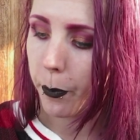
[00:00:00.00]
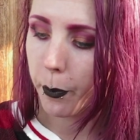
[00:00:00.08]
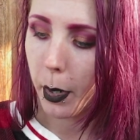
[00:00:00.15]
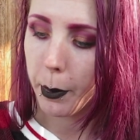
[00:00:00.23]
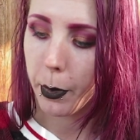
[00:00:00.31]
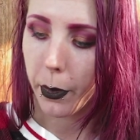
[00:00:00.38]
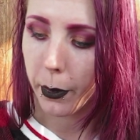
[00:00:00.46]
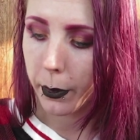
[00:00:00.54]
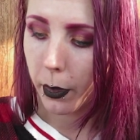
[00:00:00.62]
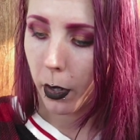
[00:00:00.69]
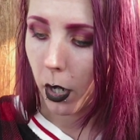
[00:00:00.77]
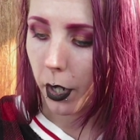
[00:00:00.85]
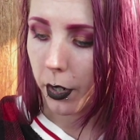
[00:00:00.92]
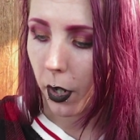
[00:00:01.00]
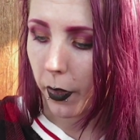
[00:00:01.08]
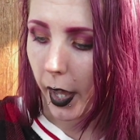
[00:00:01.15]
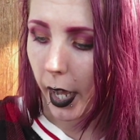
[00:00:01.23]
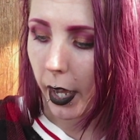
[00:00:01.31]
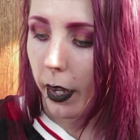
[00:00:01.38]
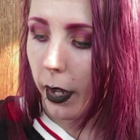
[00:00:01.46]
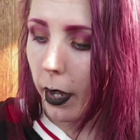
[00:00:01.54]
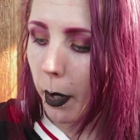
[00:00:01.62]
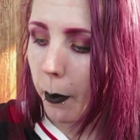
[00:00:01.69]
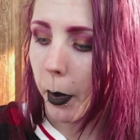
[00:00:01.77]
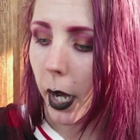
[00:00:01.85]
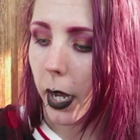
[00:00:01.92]
my brother-in-law and all that,
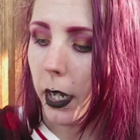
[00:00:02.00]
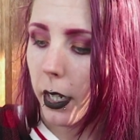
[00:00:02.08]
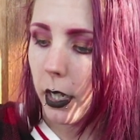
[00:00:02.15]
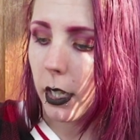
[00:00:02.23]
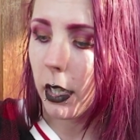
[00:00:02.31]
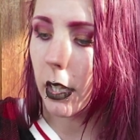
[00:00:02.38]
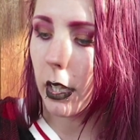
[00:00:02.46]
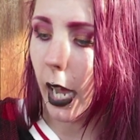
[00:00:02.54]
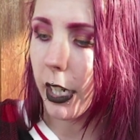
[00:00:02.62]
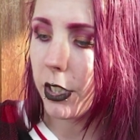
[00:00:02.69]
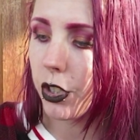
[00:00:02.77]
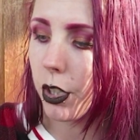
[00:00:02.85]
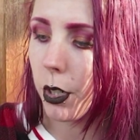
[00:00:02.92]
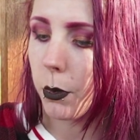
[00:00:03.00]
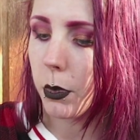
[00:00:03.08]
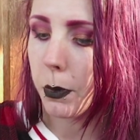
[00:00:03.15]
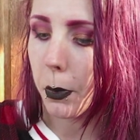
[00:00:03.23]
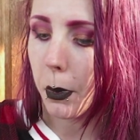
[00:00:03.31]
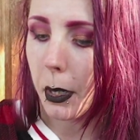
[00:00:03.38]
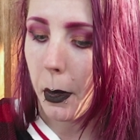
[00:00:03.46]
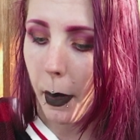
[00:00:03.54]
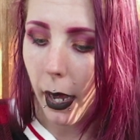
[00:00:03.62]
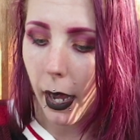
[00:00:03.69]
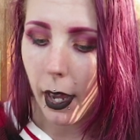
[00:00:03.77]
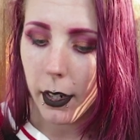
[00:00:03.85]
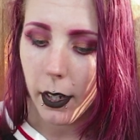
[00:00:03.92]
but last year was pretty
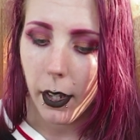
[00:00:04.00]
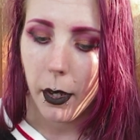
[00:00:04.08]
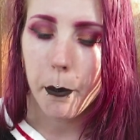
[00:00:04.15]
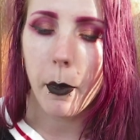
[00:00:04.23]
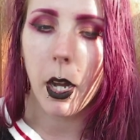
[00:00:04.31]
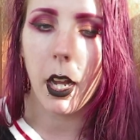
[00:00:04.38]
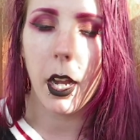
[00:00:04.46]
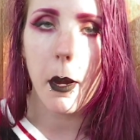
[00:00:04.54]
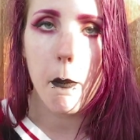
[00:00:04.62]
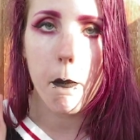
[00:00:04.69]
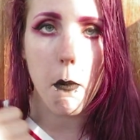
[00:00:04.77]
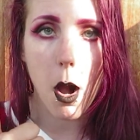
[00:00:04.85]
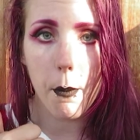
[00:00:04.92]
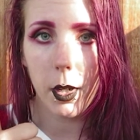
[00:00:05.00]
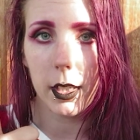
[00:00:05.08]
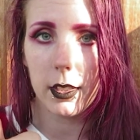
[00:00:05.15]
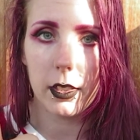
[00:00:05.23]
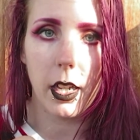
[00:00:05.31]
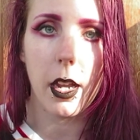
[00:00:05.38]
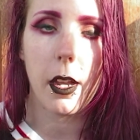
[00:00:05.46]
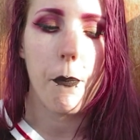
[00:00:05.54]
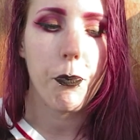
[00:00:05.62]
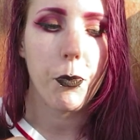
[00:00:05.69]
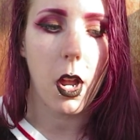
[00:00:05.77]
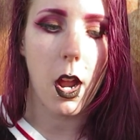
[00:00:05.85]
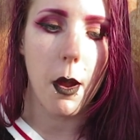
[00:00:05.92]
bad. My mom got sick
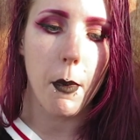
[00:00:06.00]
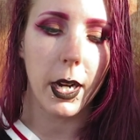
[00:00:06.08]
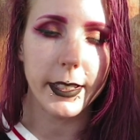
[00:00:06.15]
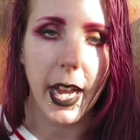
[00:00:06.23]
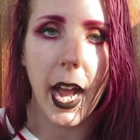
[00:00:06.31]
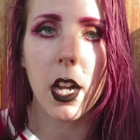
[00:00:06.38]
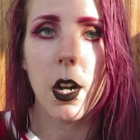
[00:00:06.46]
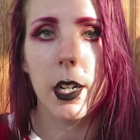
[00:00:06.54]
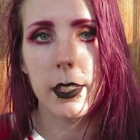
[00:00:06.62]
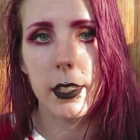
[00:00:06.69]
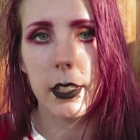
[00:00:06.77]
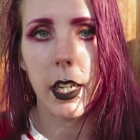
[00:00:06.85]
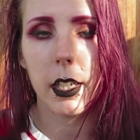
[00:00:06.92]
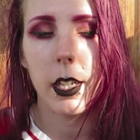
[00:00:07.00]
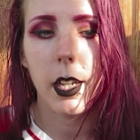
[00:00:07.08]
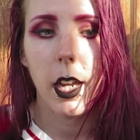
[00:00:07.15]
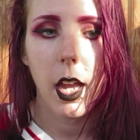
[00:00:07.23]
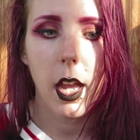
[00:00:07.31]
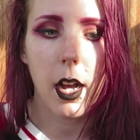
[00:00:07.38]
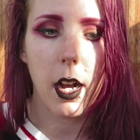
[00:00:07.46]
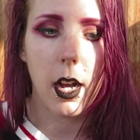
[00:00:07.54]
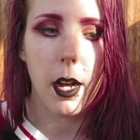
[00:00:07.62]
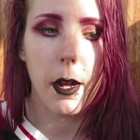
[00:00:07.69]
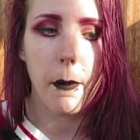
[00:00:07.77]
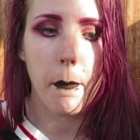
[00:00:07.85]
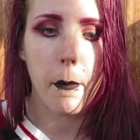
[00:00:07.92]
and my dad got sick.
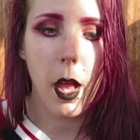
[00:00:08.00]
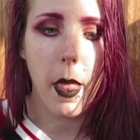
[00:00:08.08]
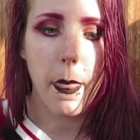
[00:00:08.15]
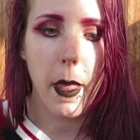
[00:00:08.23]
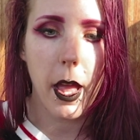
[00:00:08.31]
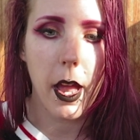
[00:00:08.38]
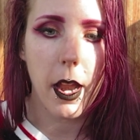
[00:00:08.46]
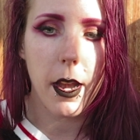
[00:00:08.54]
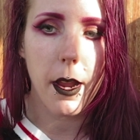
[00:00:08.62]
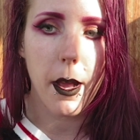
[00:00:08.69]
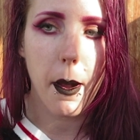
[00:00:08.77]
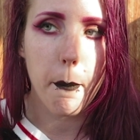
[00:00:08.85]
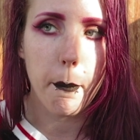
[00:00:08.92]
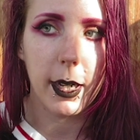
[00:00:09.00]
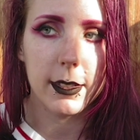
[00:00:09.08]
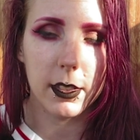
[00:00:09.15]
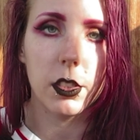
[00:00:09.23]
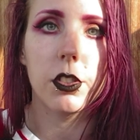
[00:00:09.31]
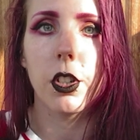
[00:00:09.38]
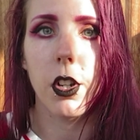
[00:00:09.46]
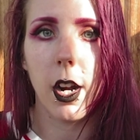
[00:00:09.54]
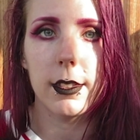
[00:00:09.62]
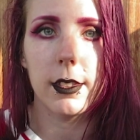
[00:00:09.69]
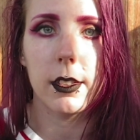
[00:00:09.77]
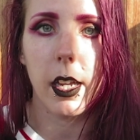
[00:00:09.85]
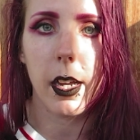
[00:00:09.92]
And then my sister
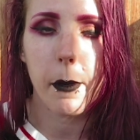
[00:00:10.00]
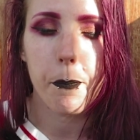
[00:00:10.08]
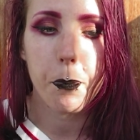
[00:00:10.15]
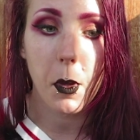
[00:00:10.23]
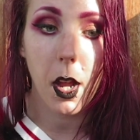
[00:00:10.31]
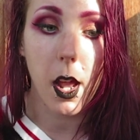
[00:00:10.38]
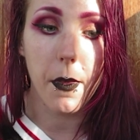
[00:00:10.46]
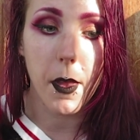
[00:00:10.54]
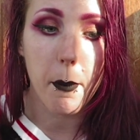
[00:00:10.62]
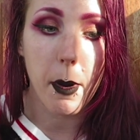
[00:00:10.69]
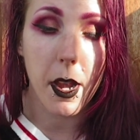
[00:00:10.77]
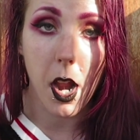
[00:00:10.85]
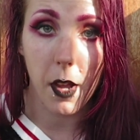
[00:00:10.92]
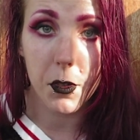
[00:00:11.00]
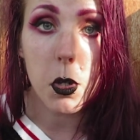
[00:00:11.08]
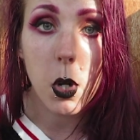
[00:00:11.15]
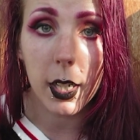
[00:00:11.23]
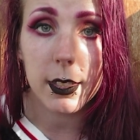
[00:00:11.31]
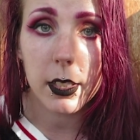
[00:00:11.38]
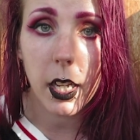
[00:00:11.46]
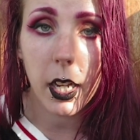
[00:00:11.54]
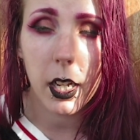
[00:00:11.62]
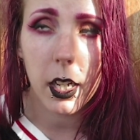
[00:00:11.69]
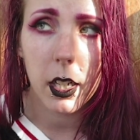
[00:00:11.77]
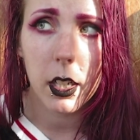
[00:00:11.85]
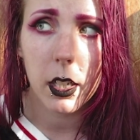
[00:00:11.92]
got sick, and then my nephew got sick,
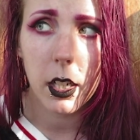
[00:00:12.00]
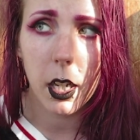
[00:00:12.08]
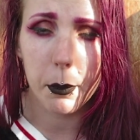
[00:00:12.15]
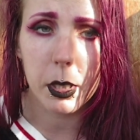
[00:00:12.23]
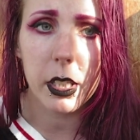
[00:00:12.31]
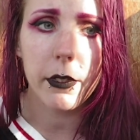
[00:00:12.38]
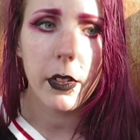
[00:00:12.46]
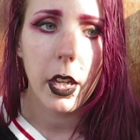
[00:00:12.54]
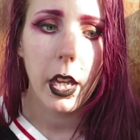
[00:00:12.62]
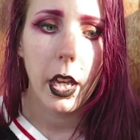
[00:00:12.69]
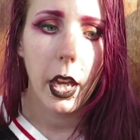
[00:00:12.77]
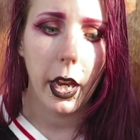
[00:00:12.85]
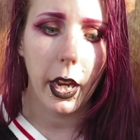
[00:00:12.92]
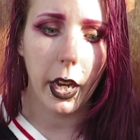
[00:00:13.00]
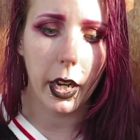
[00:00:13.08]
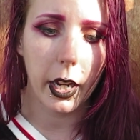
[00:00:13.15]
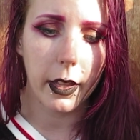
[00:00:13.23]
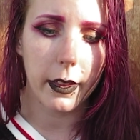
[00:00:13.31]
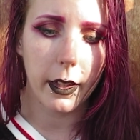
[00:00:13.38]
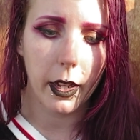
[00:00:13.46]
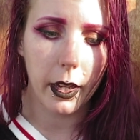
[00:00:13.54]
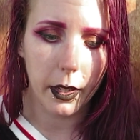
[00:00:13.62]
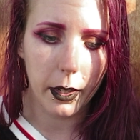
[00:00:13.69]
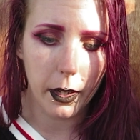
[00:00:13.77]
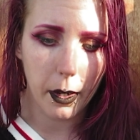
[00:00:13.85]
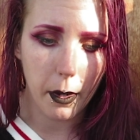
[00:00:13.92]
I believe, and
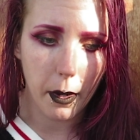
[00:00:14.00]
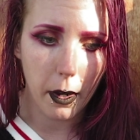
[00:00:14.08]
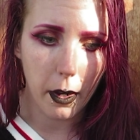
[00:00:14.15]
then